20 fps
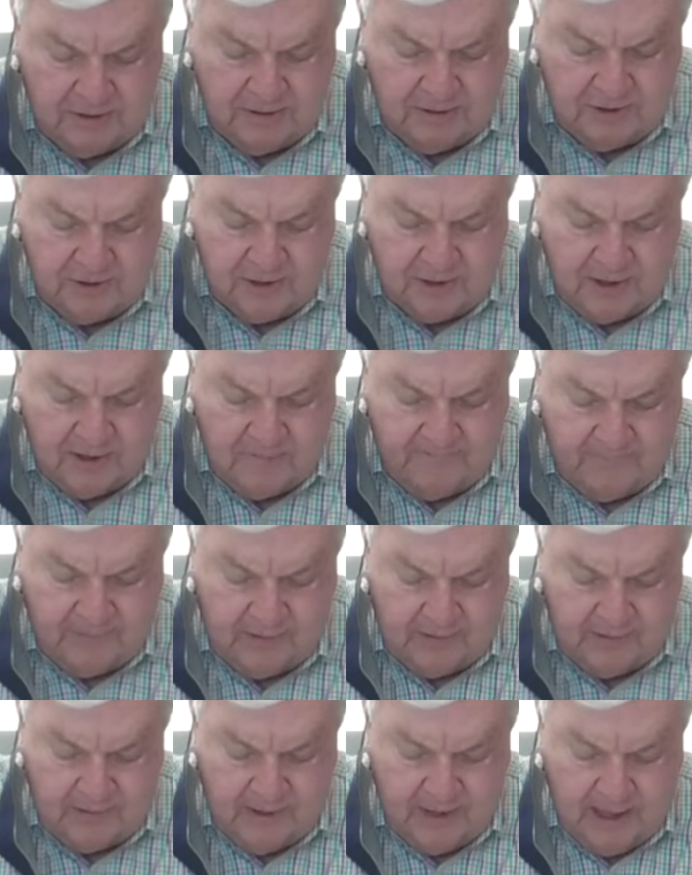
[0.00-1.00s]
Hill Charity.
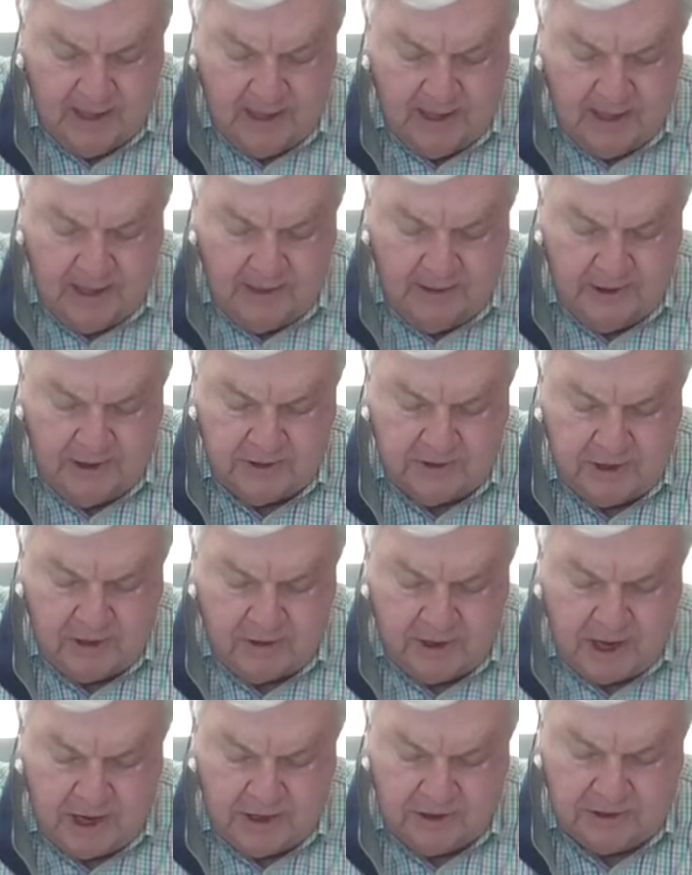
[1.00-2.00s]
These
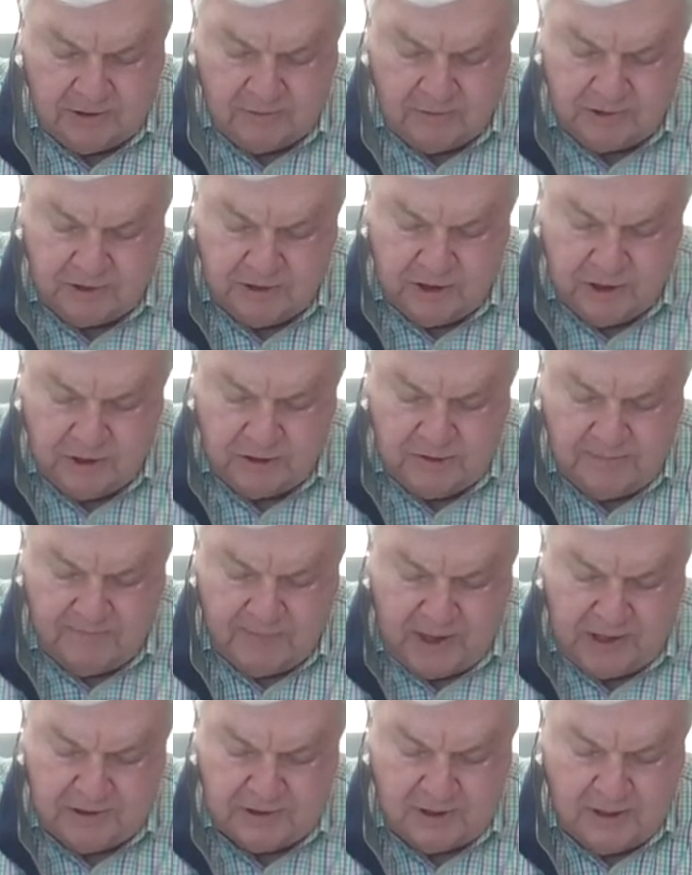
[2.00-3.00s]
locations were chosen
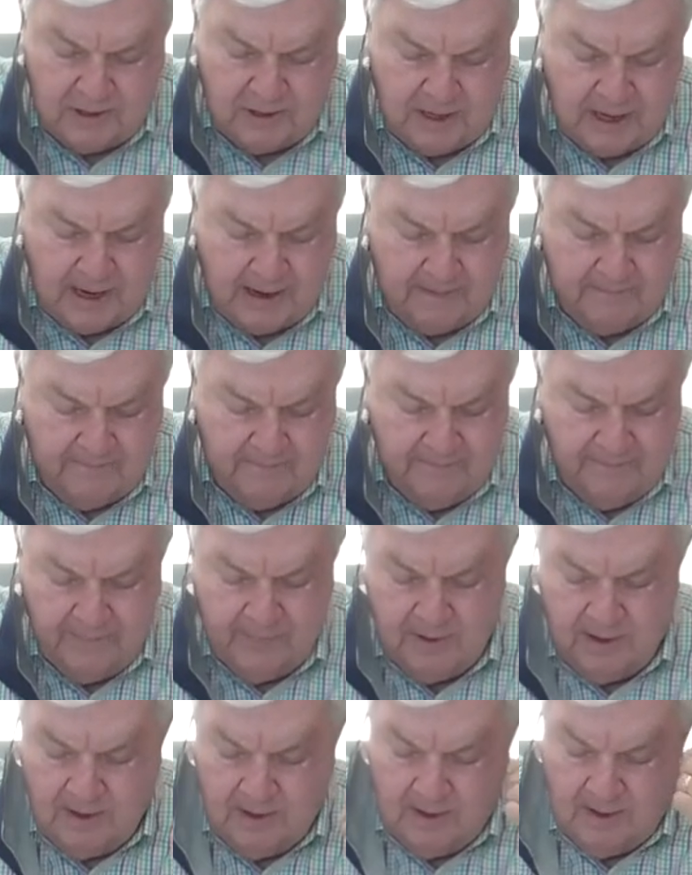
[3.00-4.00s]
based on data
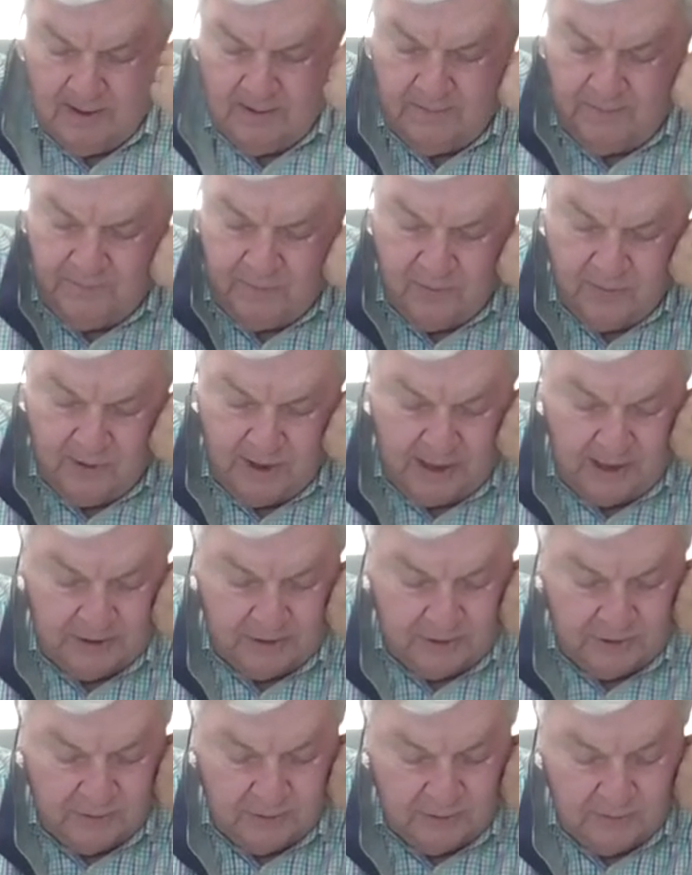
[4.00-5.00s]
pointing
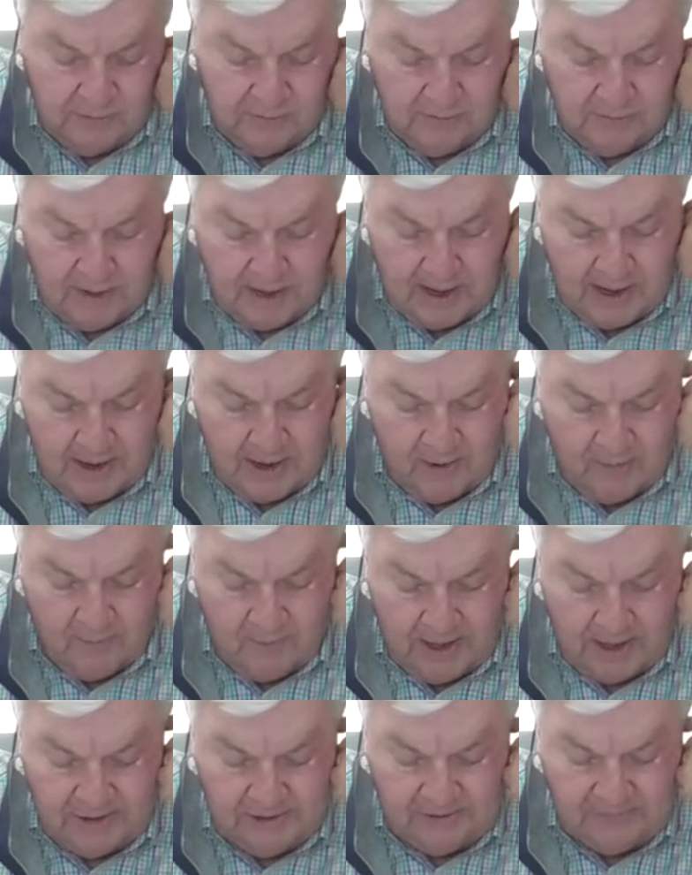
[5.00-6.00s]
to higher
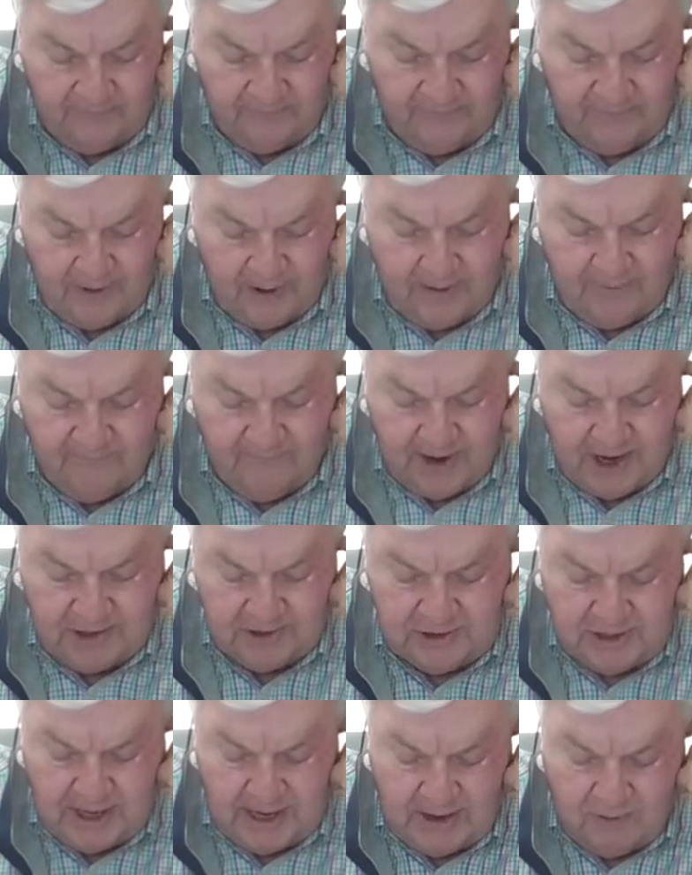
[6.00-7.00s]
rates of
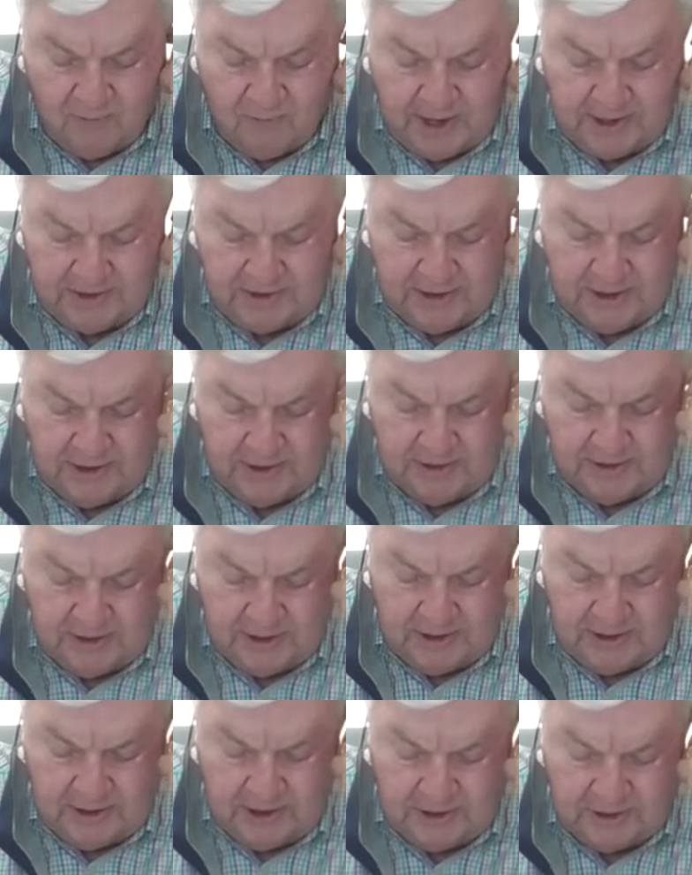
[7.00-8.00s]
unvaccinated residents
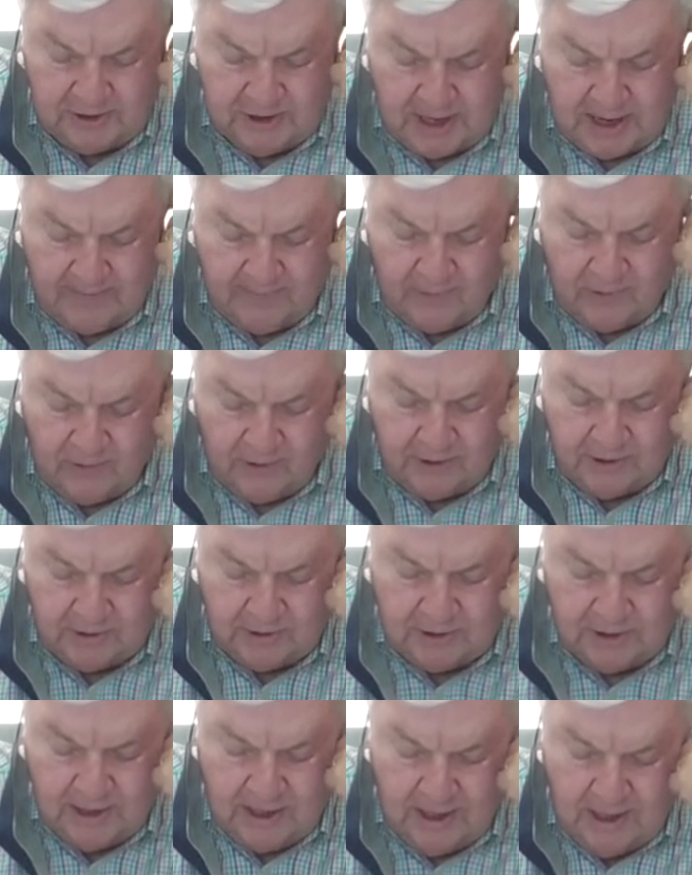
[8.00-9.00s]
in these
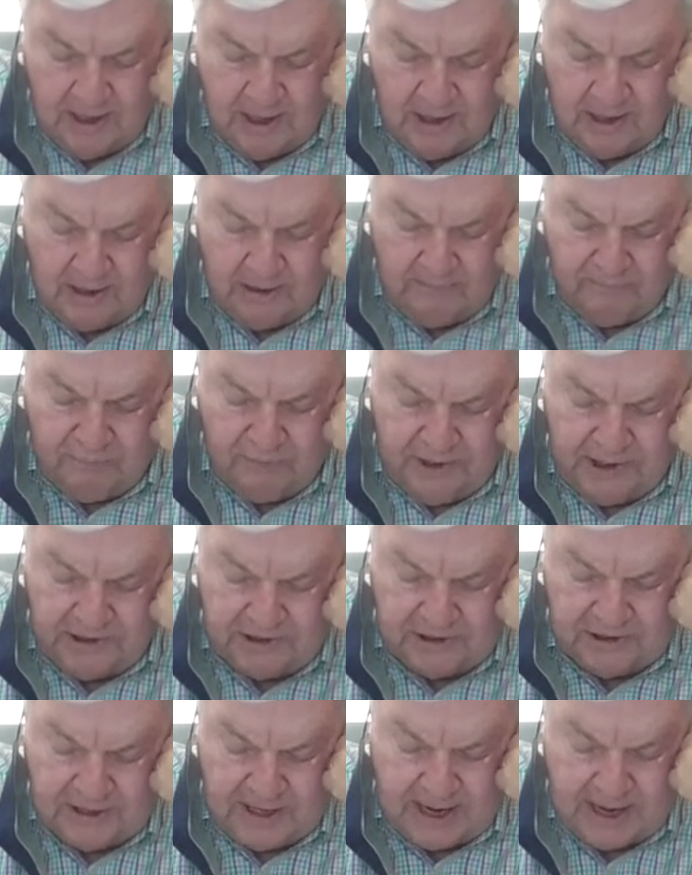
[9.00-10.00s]
neighborhoods. Complete
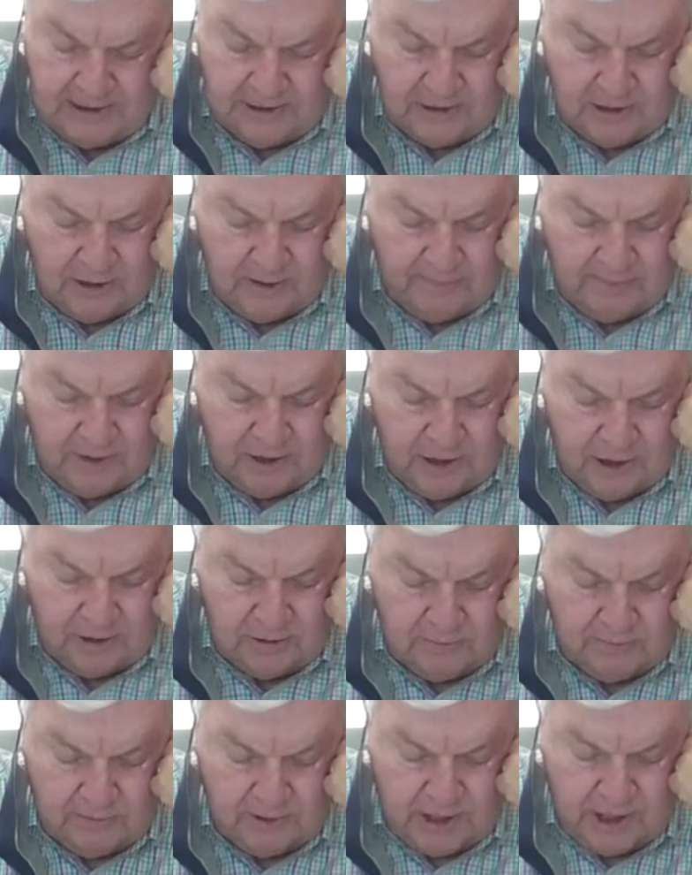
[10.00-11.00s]
stats on the
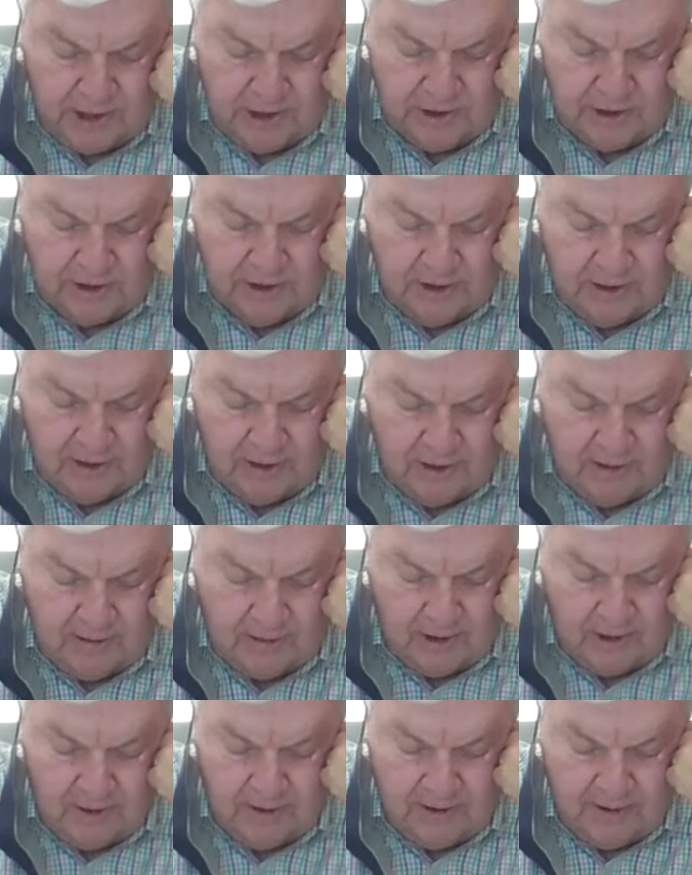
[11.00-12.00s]
participation
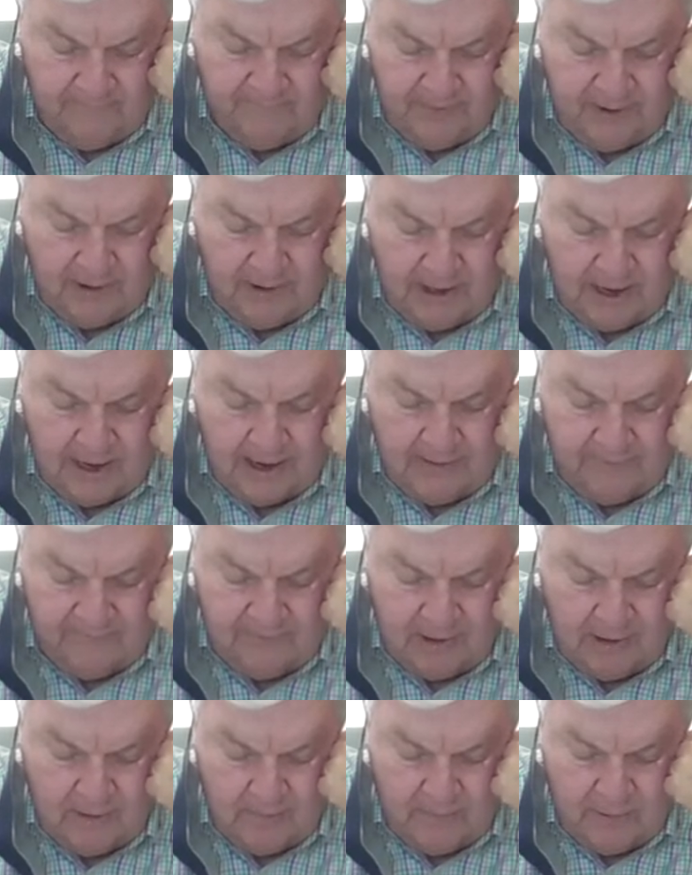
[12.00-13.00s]
aren't yet
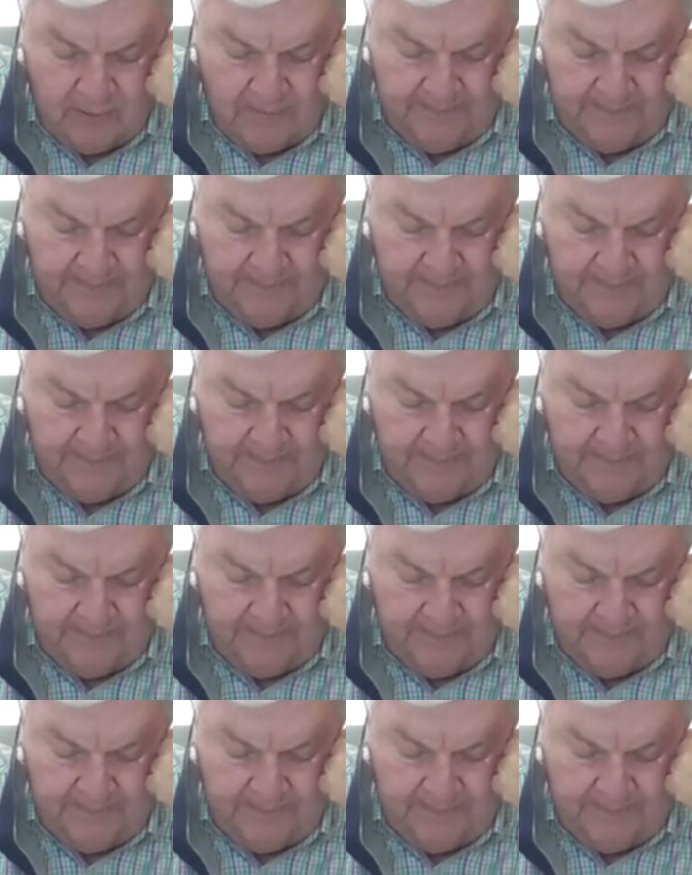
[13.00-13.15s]
available.